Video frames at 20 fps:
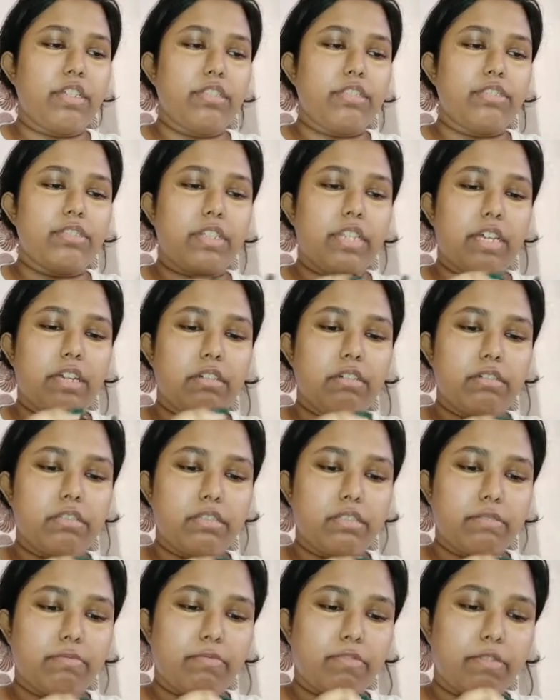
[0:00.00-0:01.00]
So yeah,
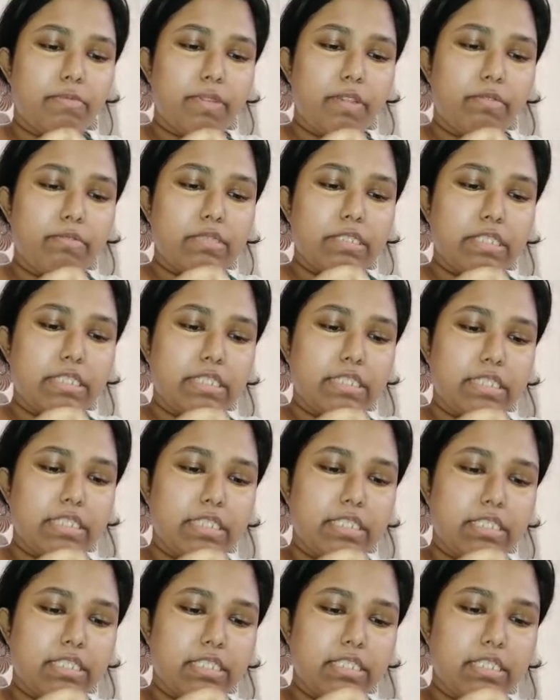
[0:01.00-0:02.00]
I'm gonna be using
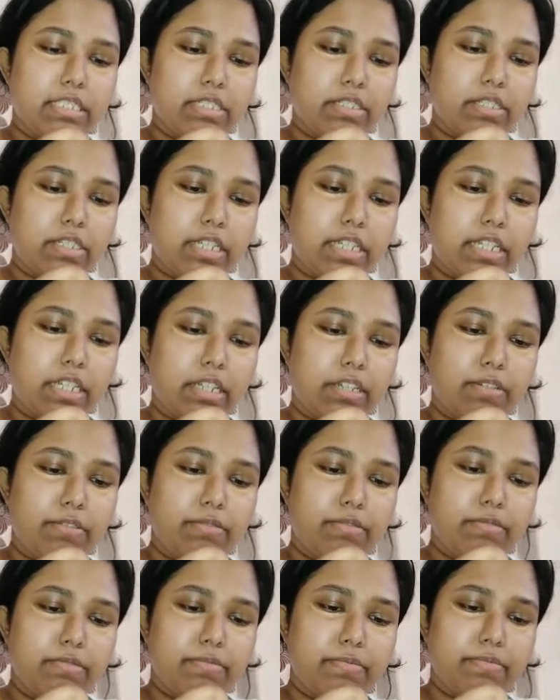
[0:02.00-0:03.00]
this right now.
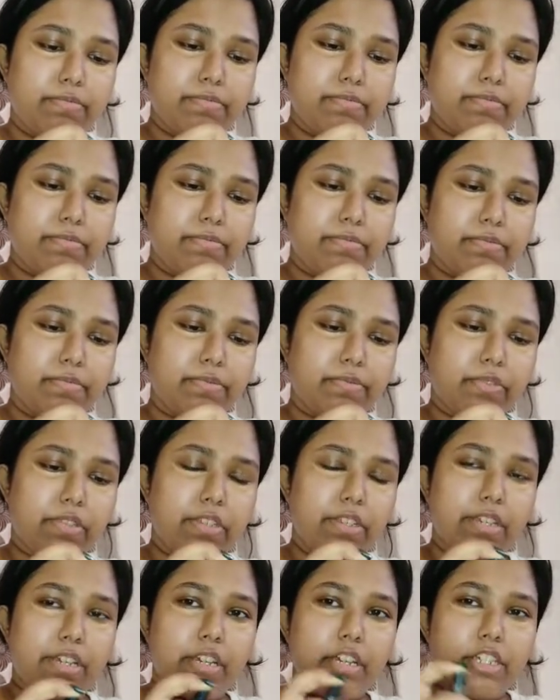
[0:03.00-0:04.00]

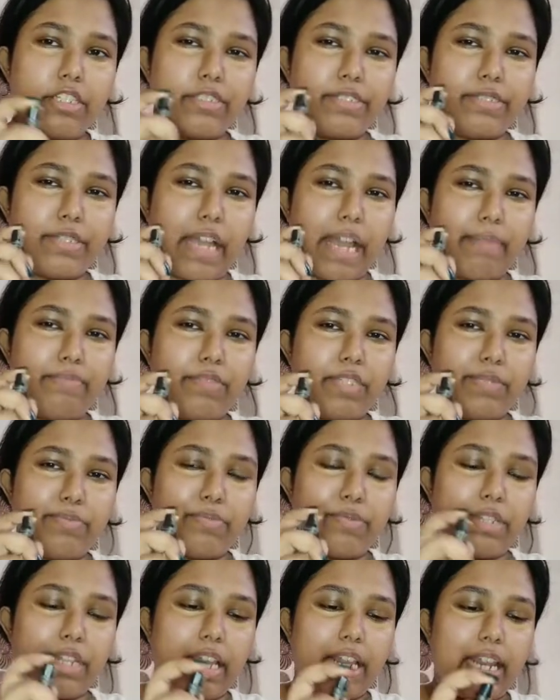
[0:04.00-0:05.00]
So I'm just
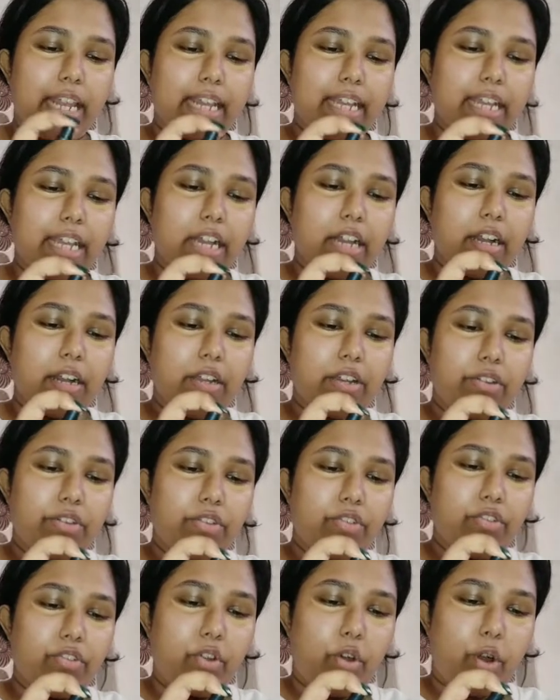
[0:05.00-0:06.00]
putting like a
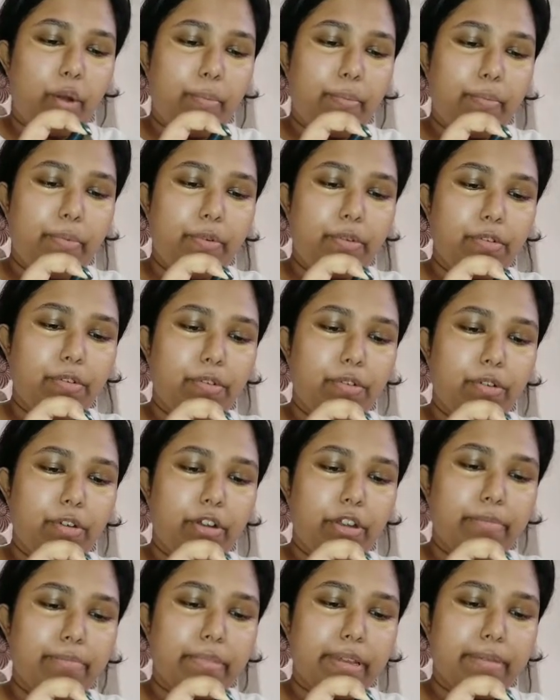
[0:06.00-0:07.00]
drop
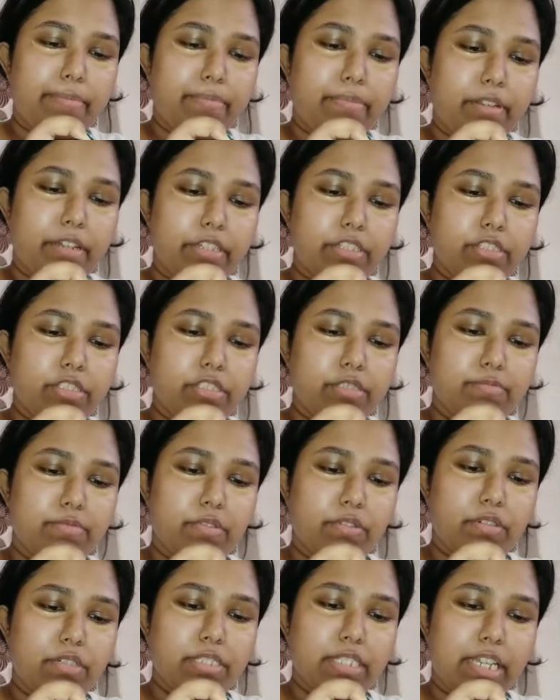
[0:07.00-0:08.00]
on my brush
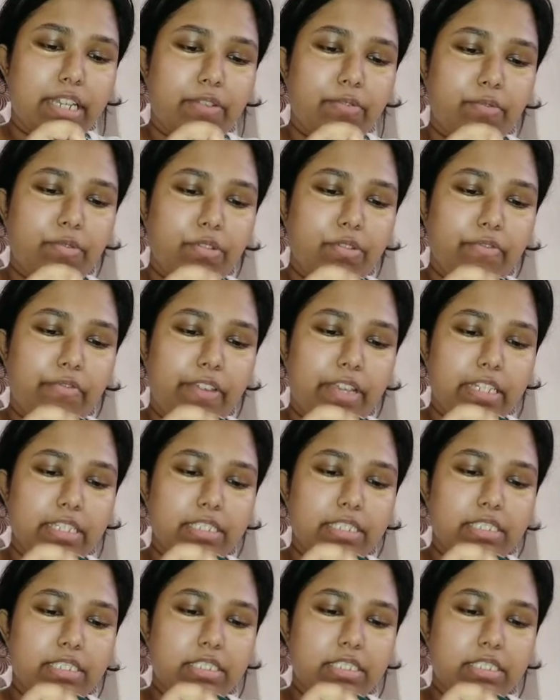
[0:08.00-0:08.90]
because I don't want to waste